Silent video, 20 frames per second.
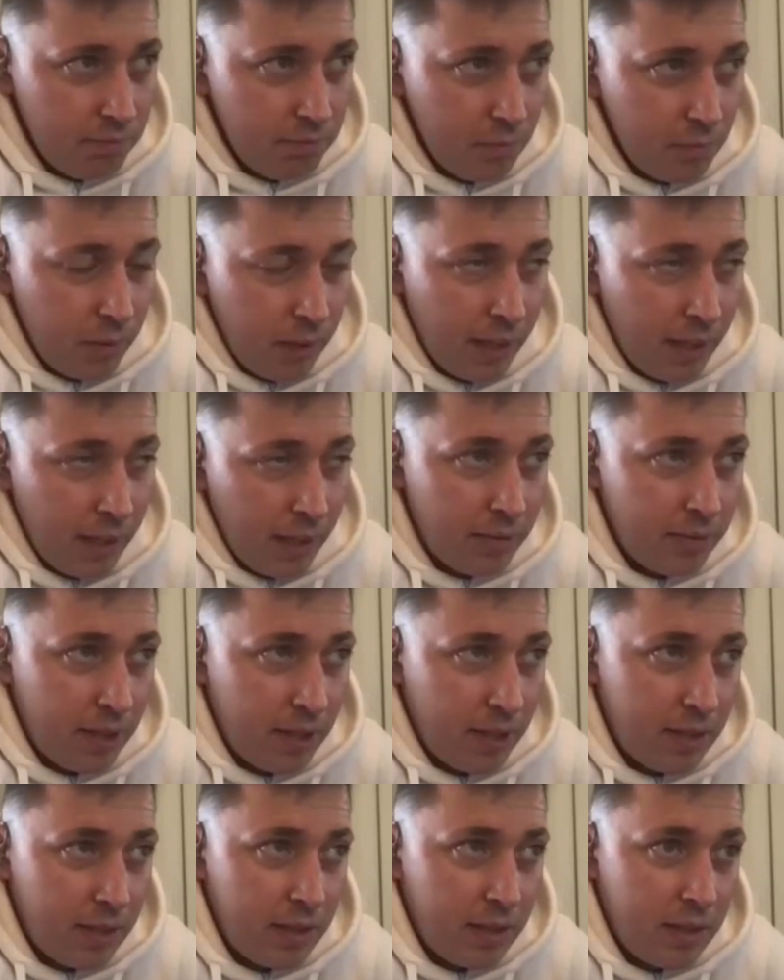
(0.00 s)
Well,
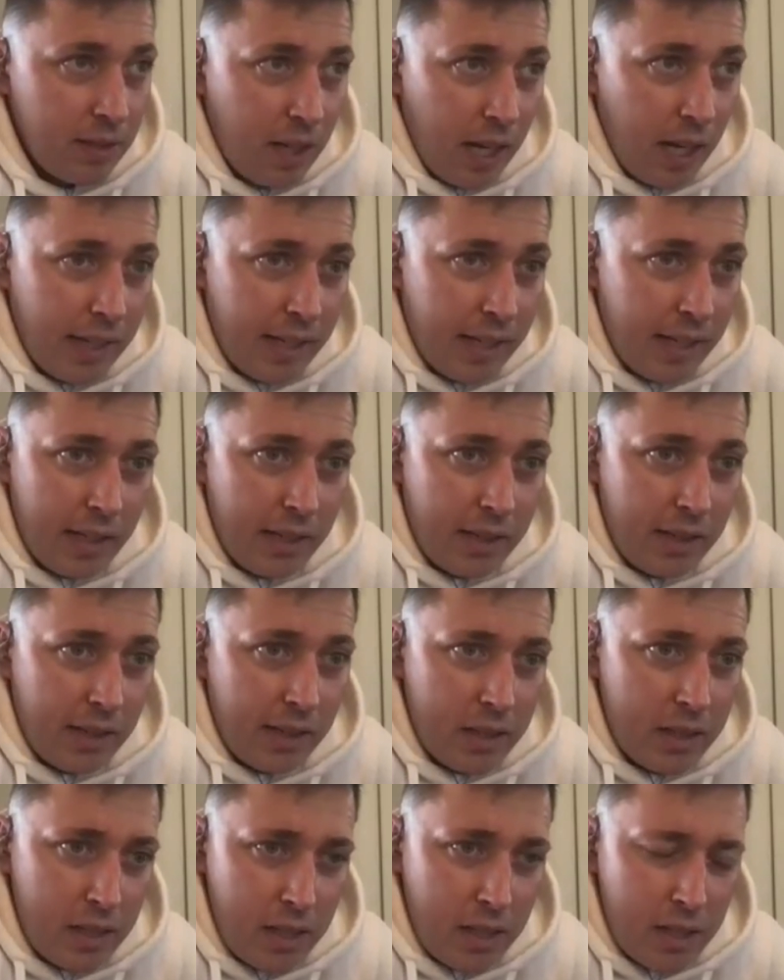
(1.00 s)
I think
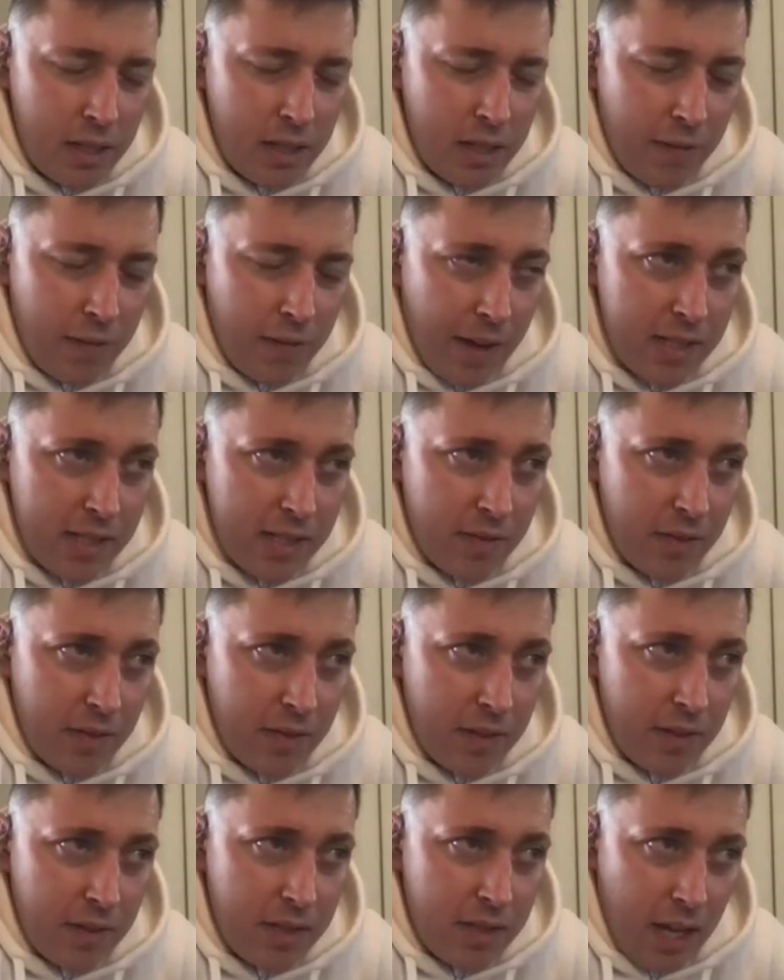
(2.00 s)
the
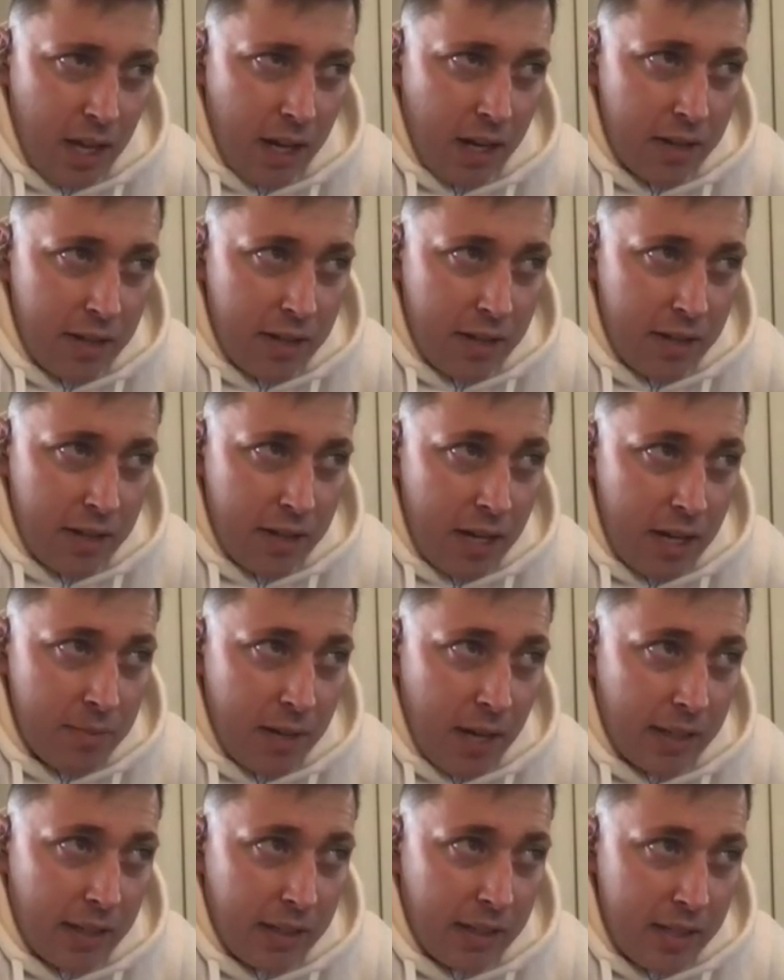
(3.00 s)
festivals that are deemed
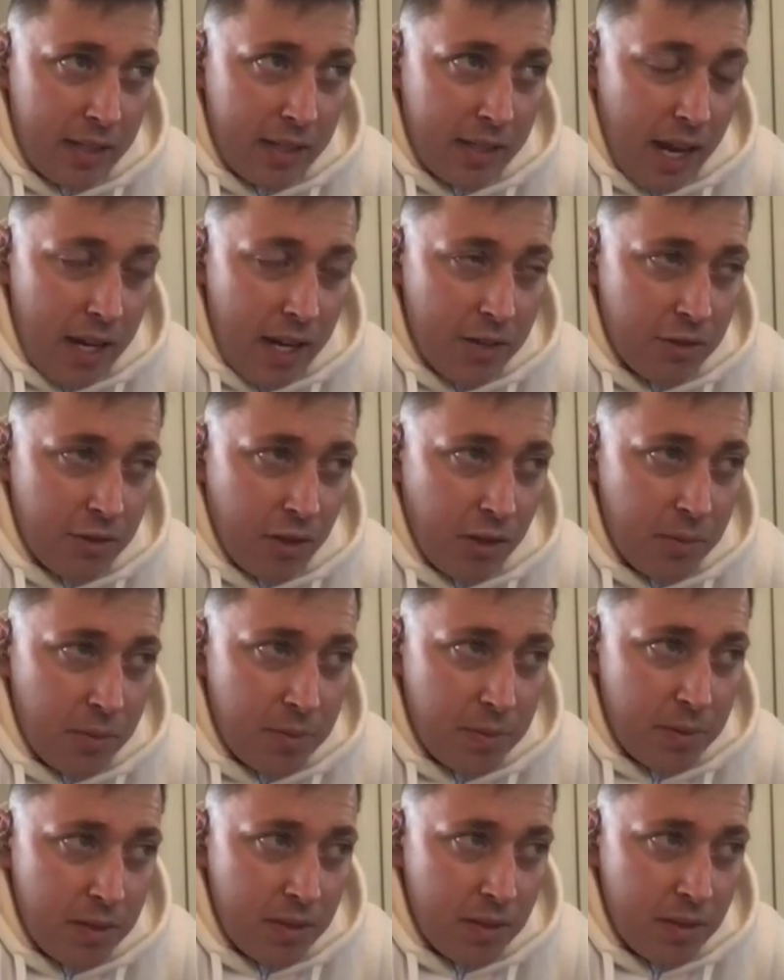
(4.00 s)
at these age
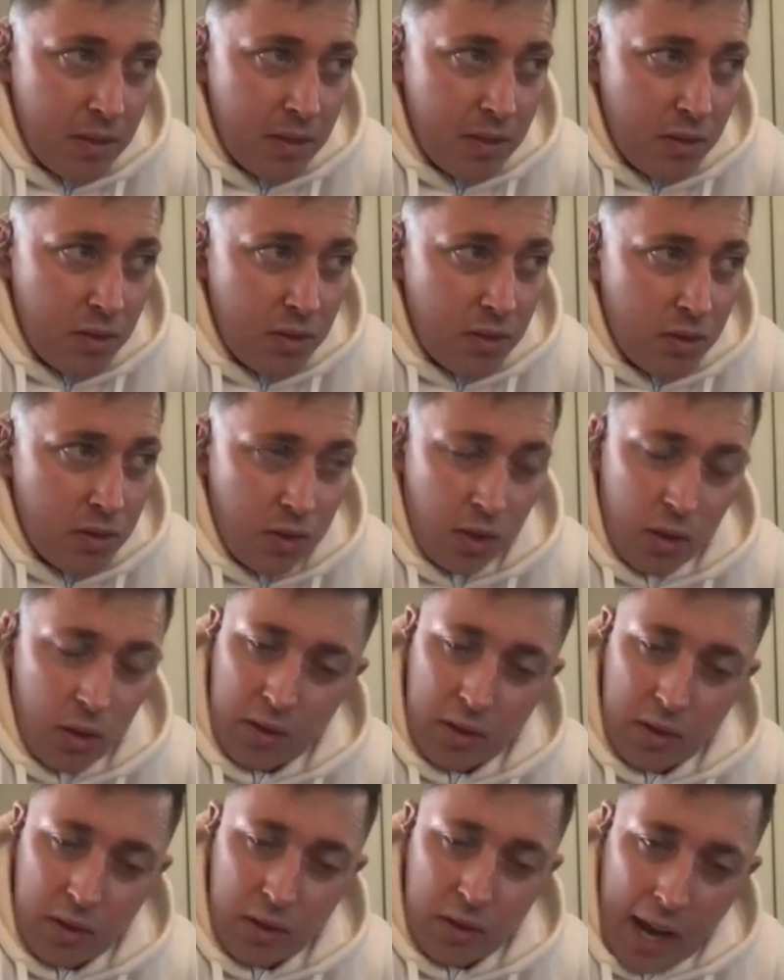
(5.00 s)
groups don't
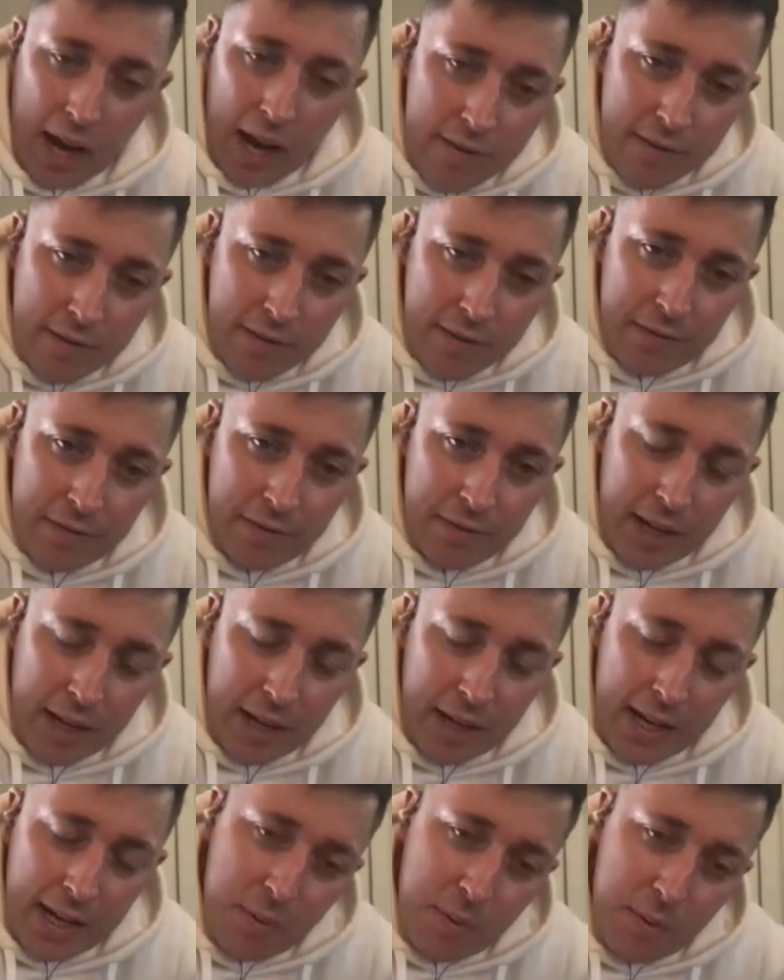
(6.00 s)
have the
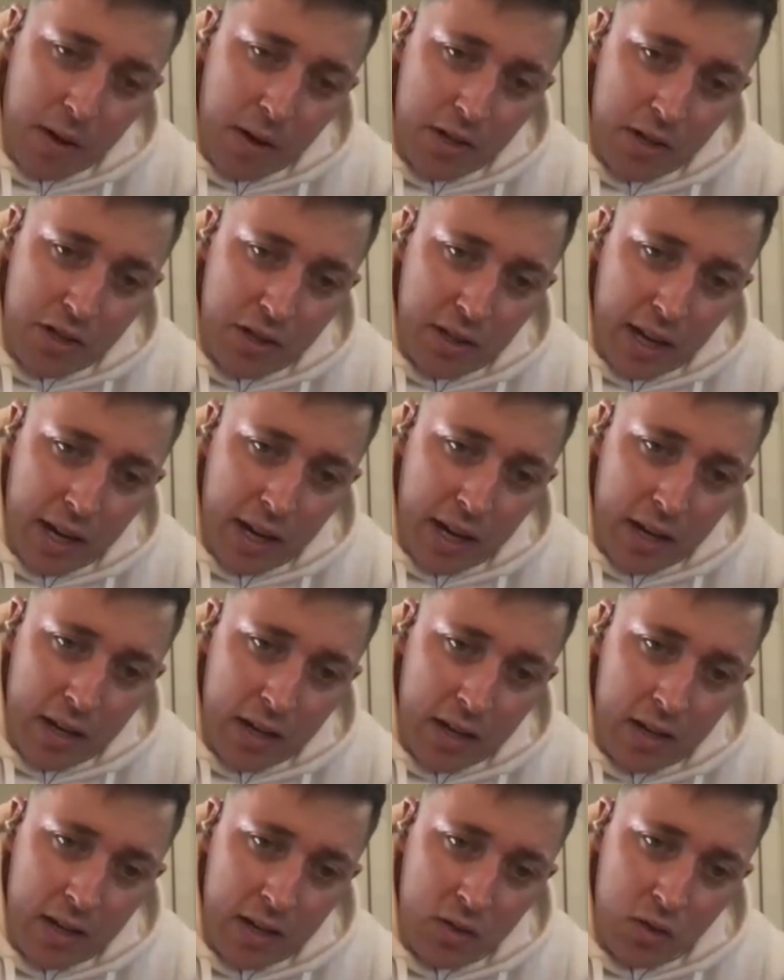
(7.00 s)
inspiration there
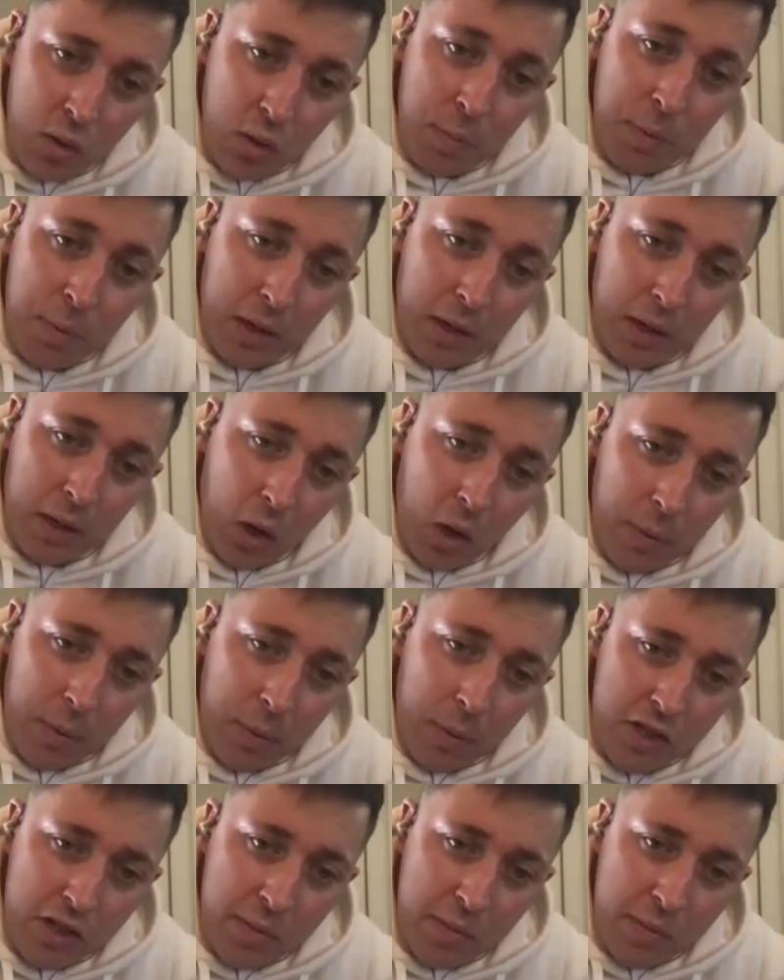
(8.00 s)
to pick up an
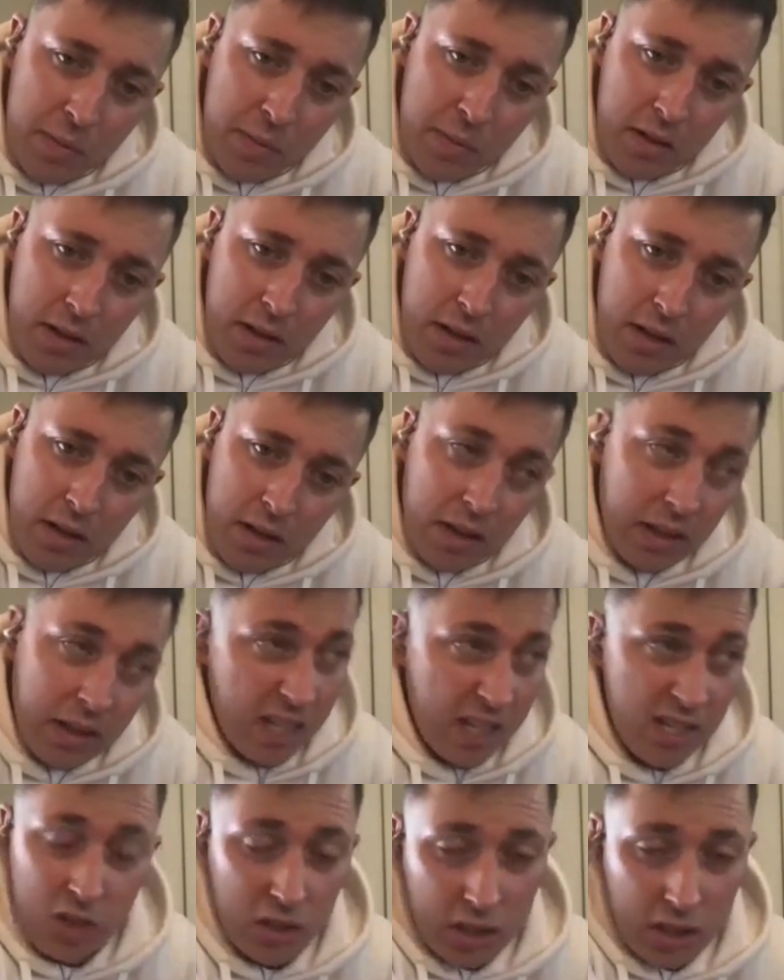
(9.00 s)
instrument. And
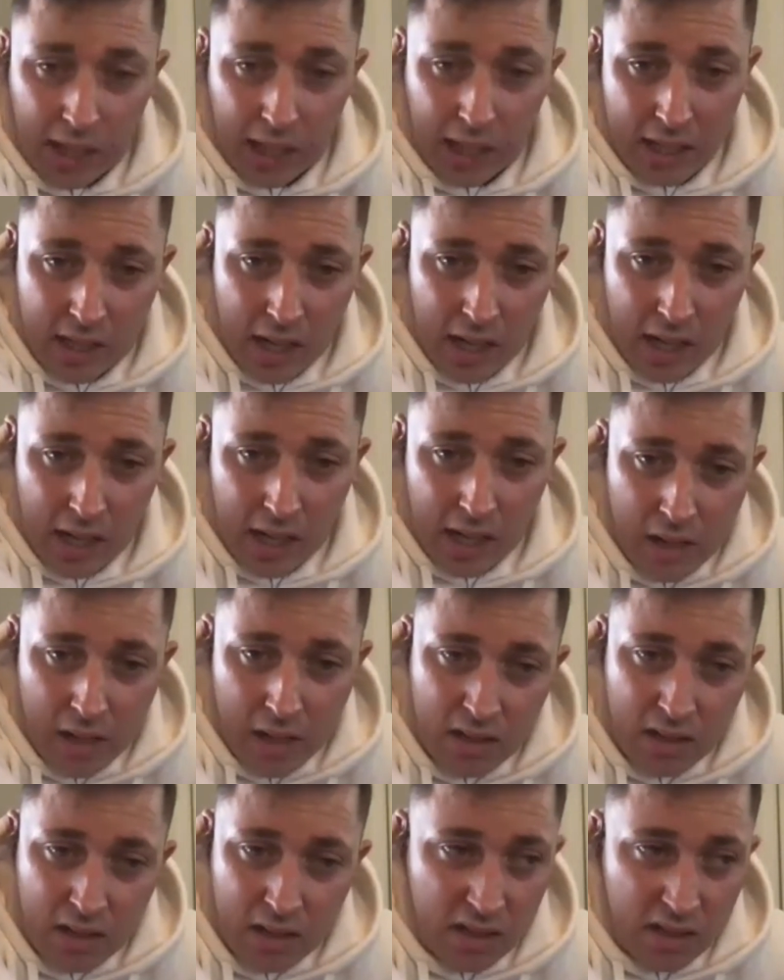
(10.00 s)
that's nothing against the artists,
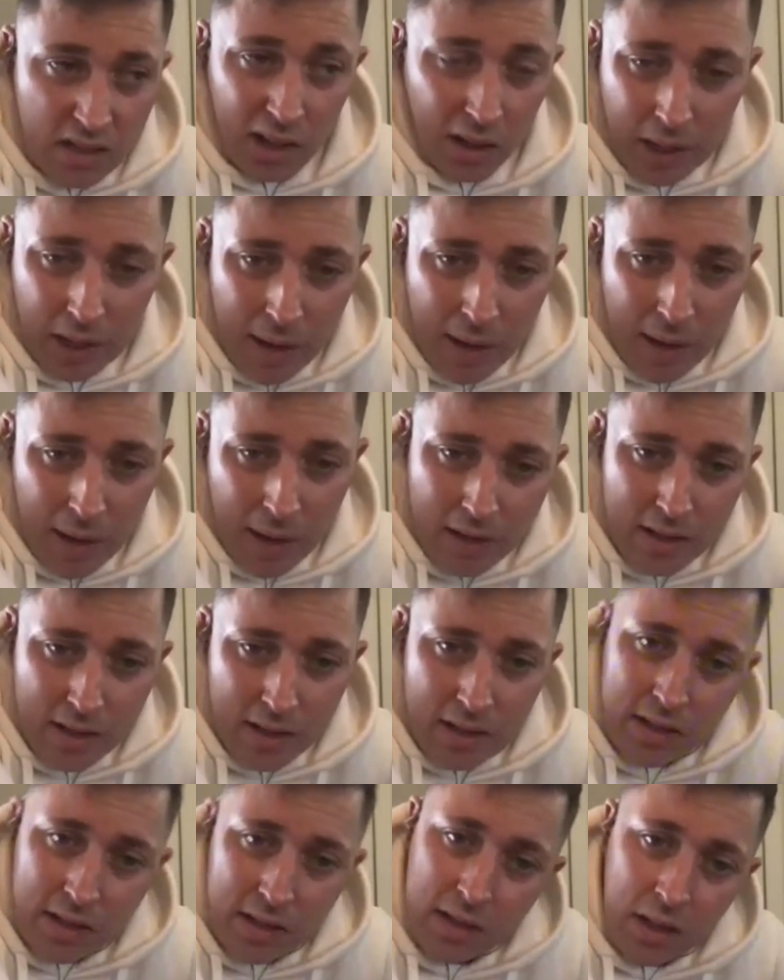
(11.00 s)
because I love them
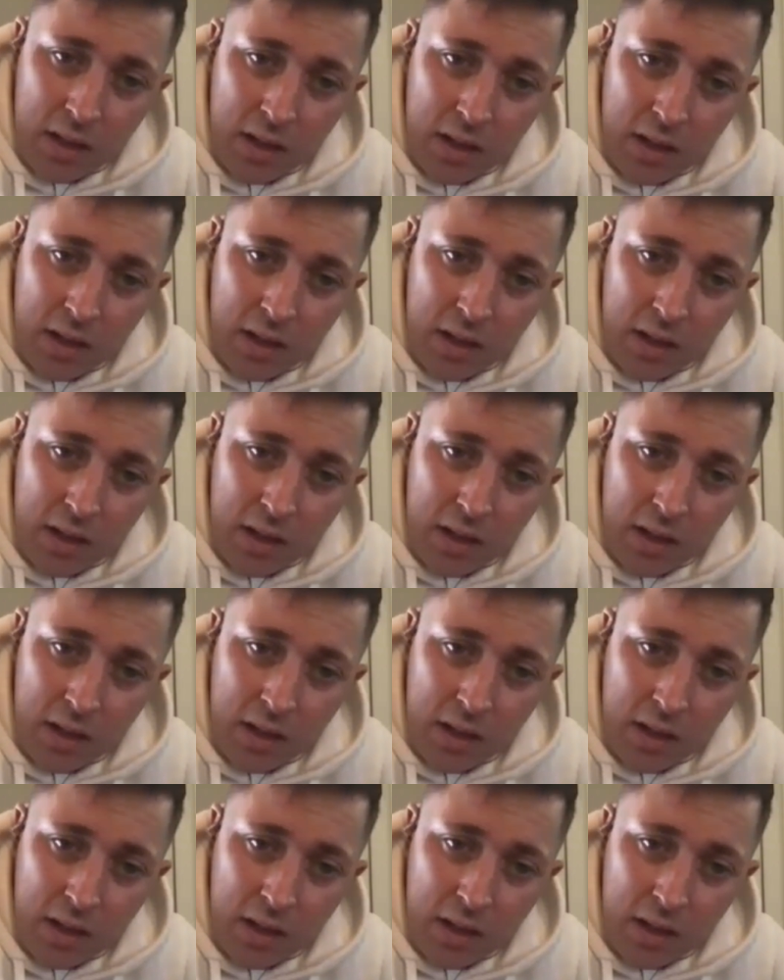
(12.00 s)
artists, you know?